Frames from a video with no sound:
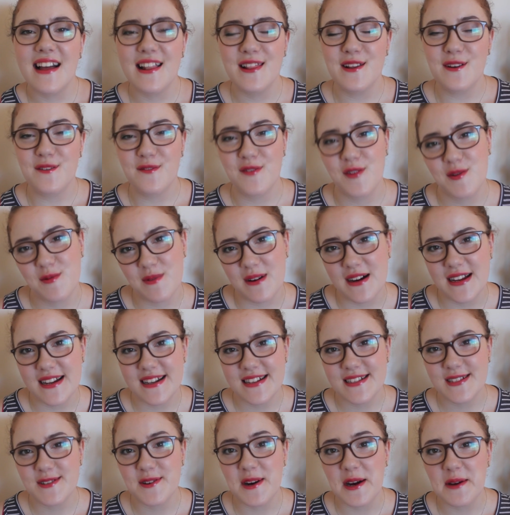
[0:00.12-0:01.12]
Hello
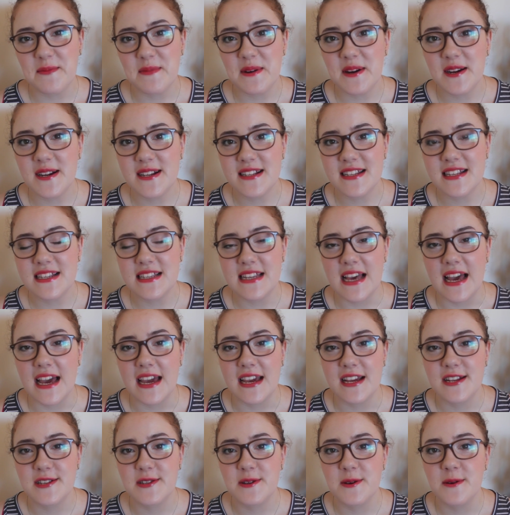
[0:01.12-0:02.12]
everyone, so I'm here
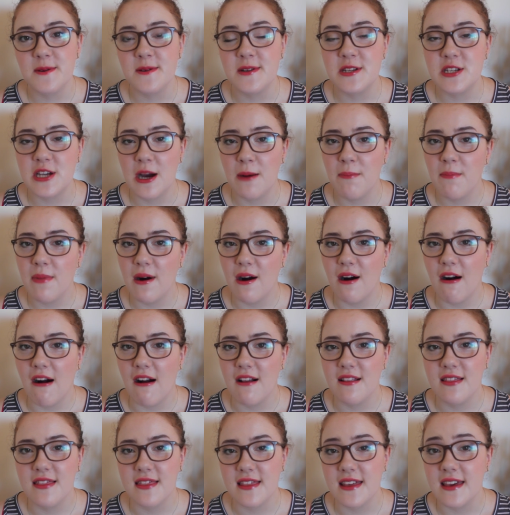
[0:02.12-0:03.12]
today to jump
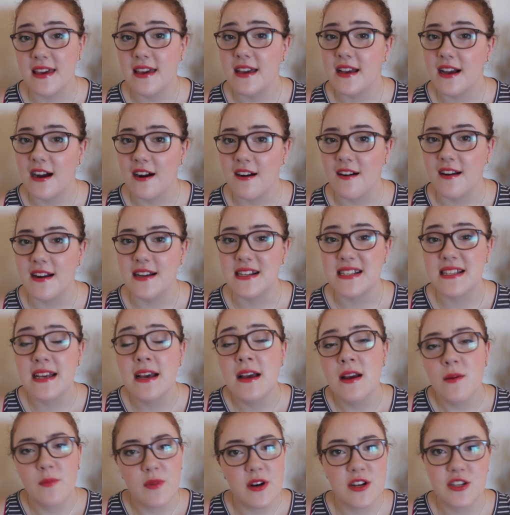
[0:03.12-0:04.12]
on the current
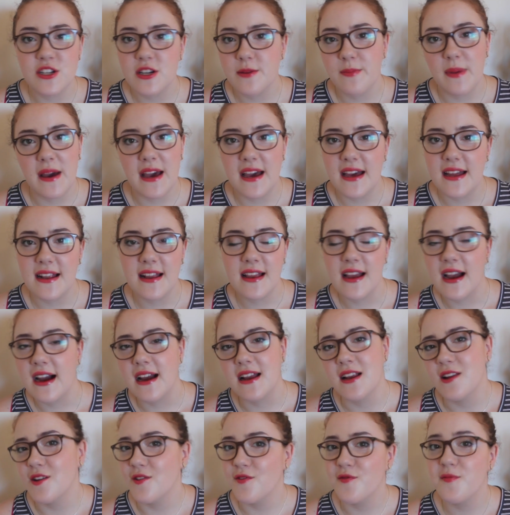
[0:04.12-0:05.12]
Project Pan
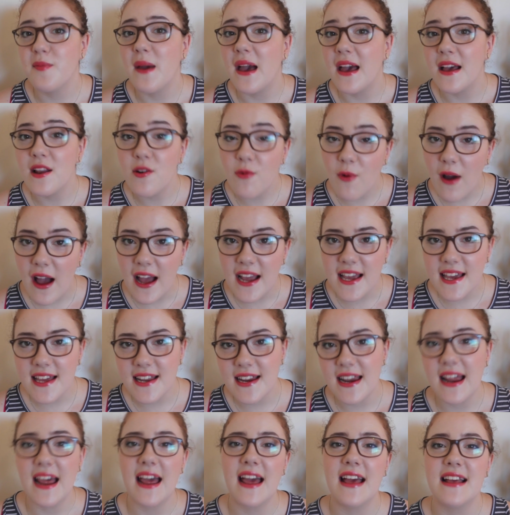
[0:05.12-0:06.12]
kind of
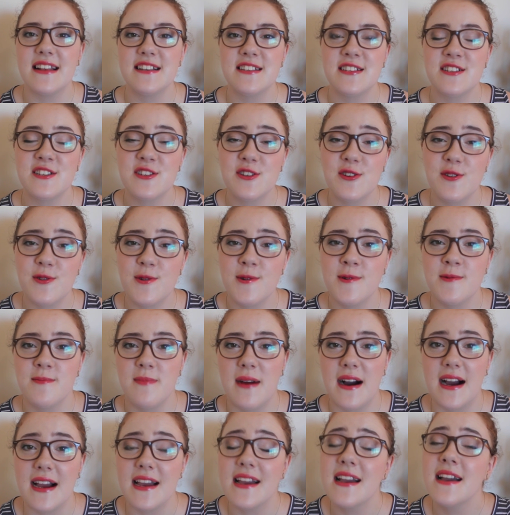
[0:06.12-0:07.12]
bandwagon and do
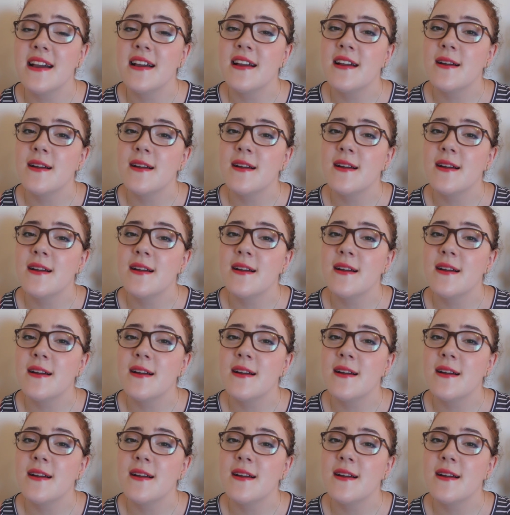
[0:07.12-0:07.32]
my